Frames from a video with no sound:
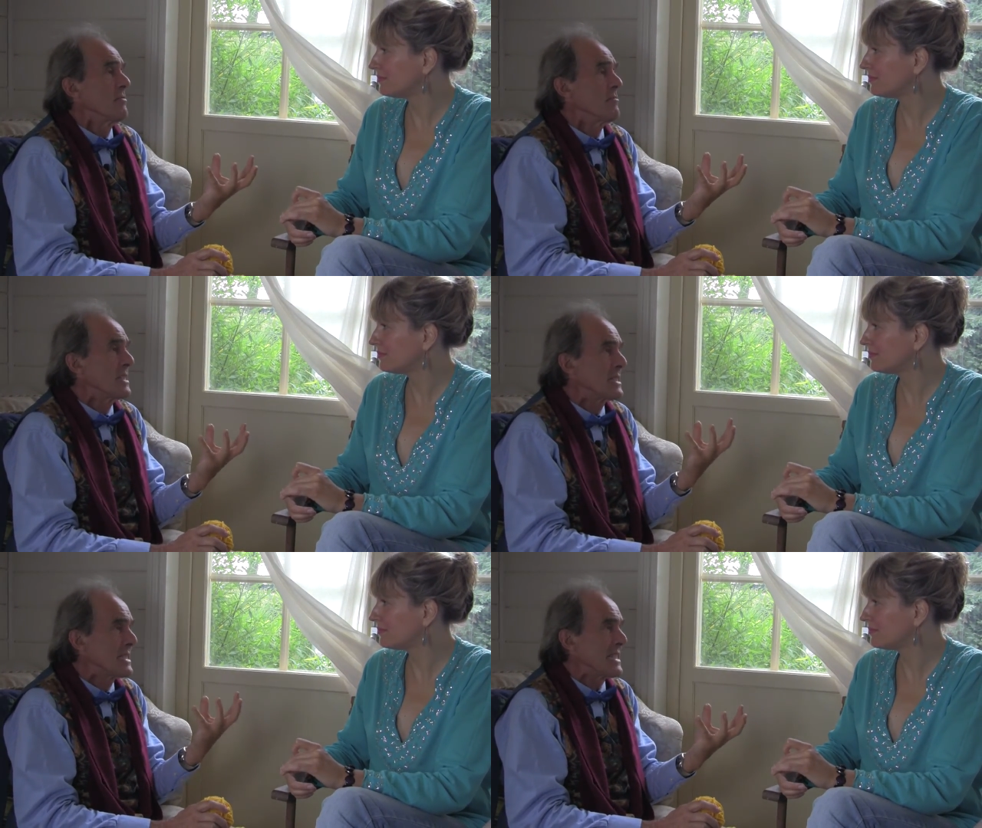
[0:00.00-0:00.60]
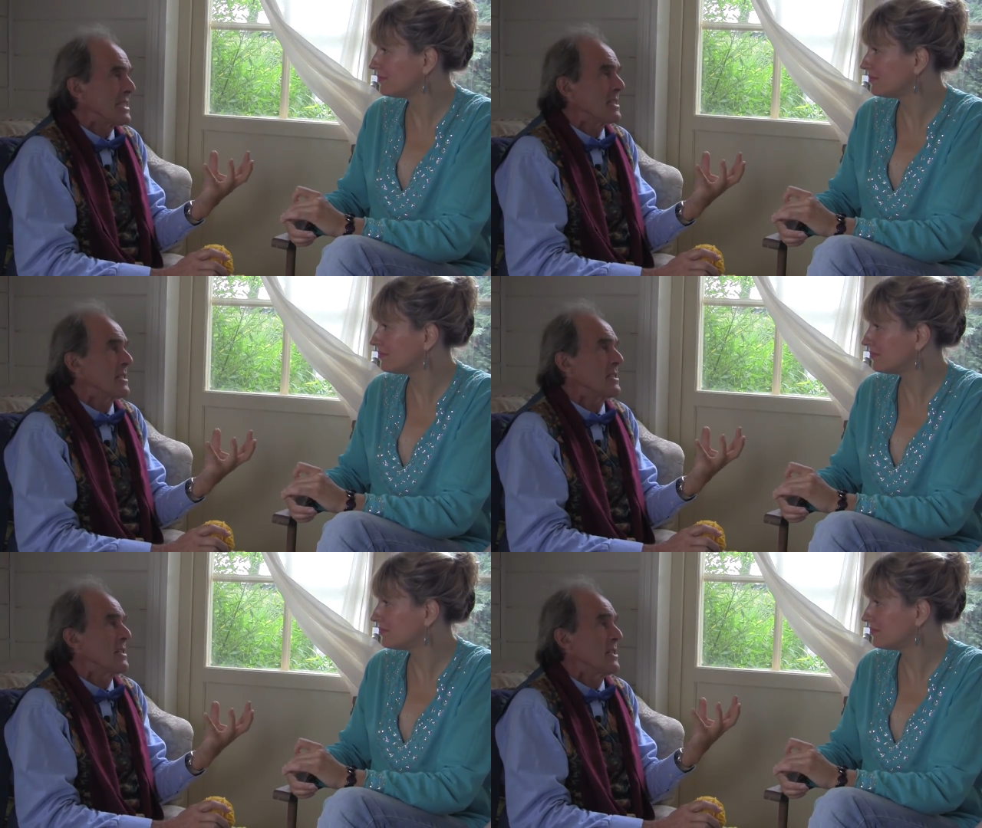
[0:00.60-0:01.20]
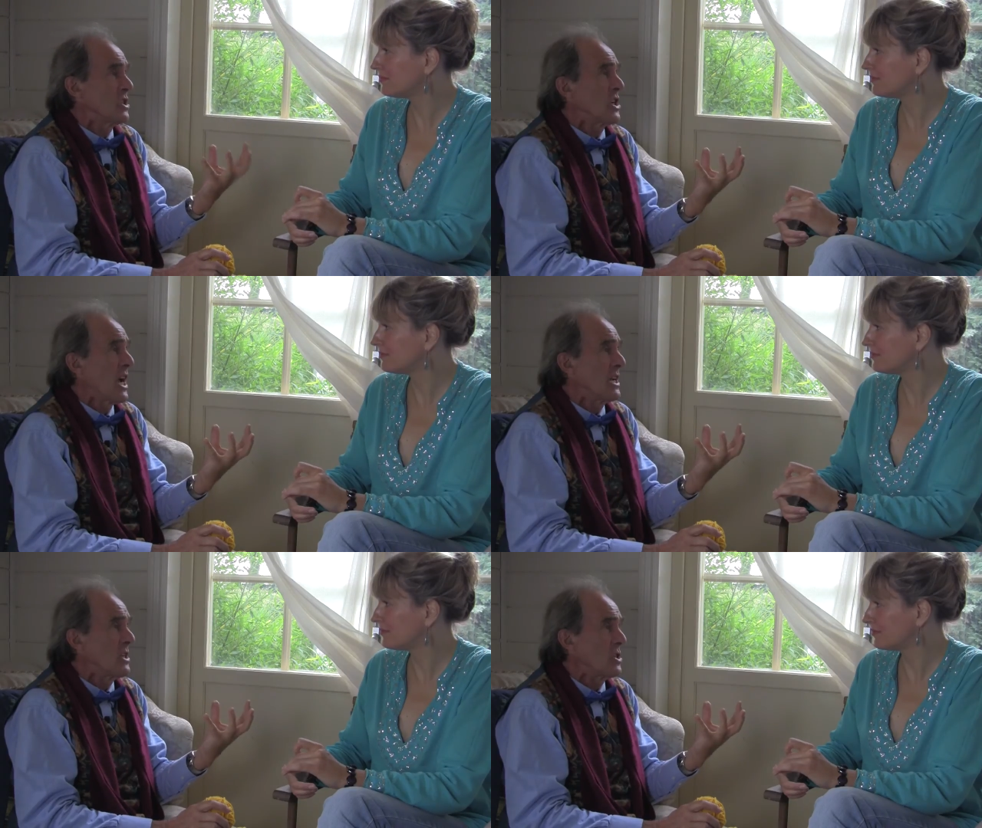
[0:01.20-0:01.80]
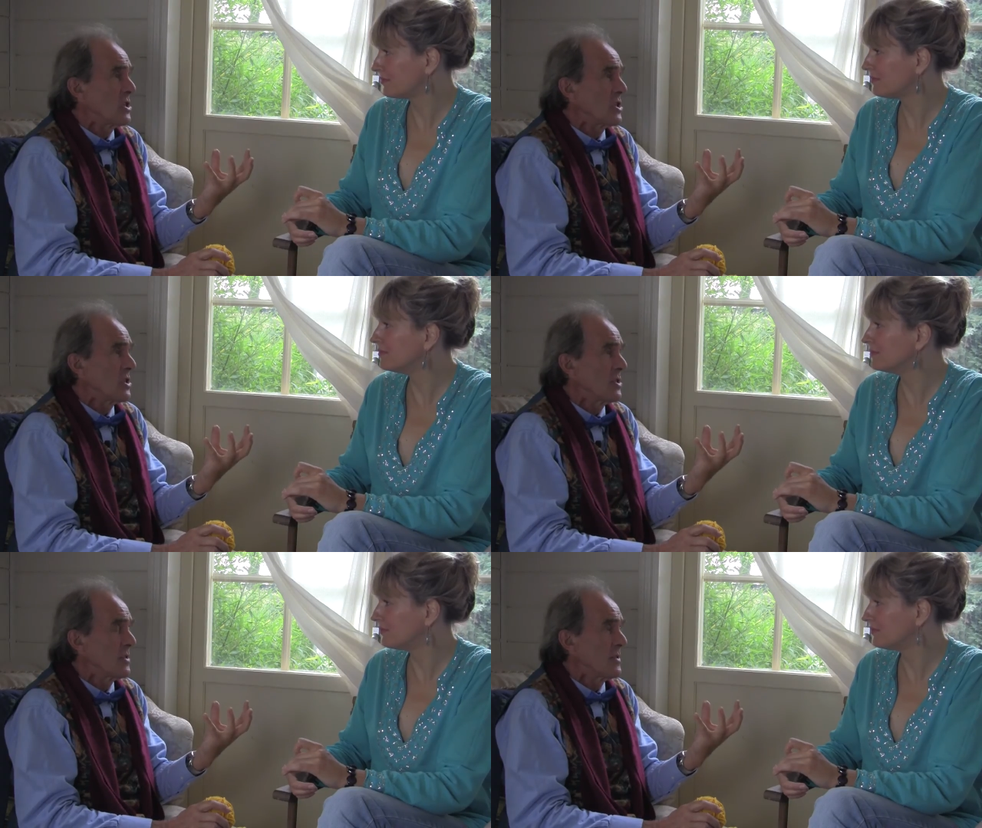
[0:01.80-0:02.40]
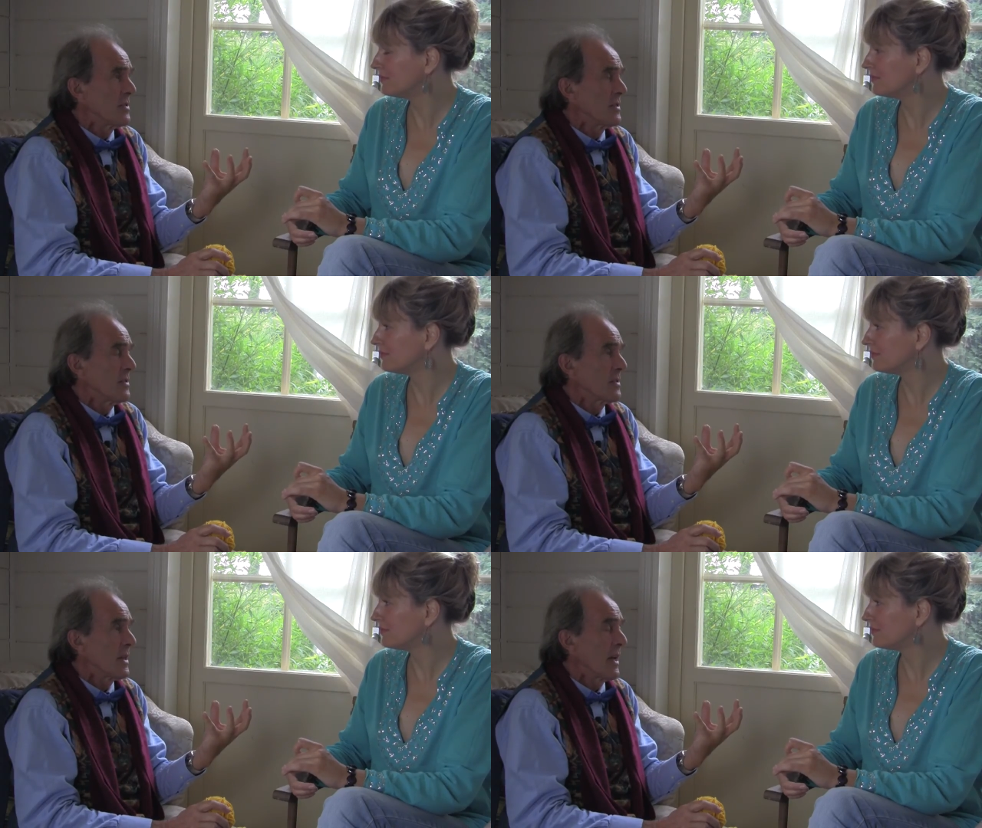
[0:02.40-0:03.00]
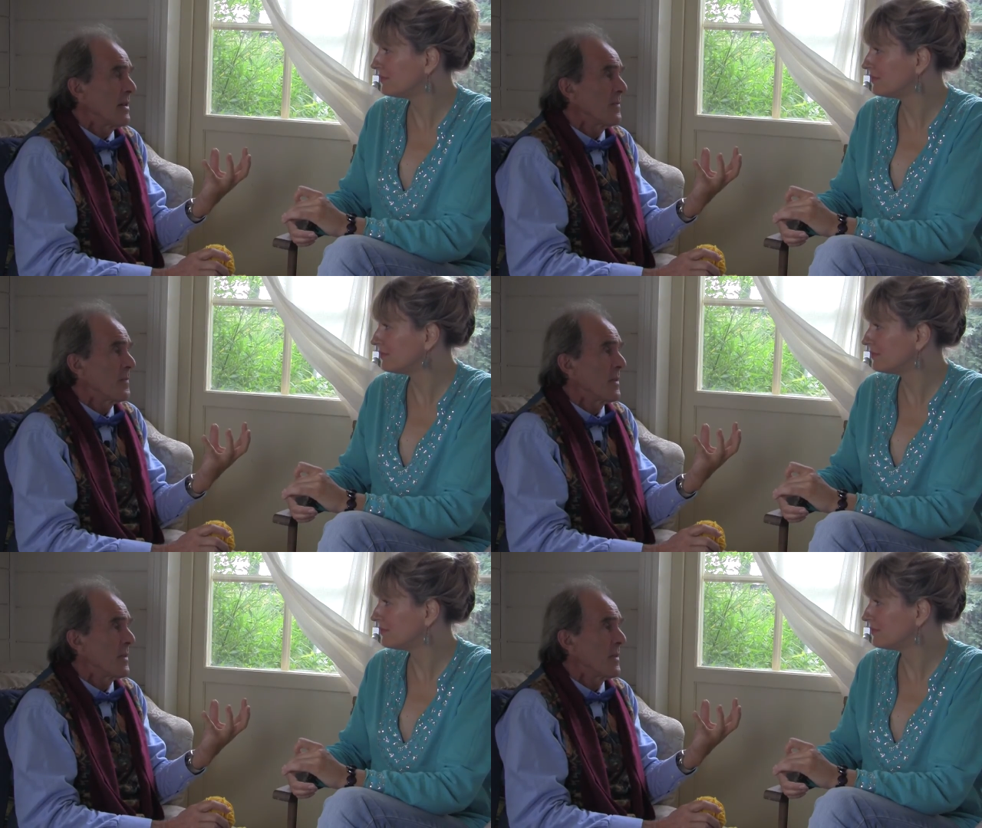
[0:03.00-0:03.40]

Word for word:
Speaker 1: resists change. Mm. Okay.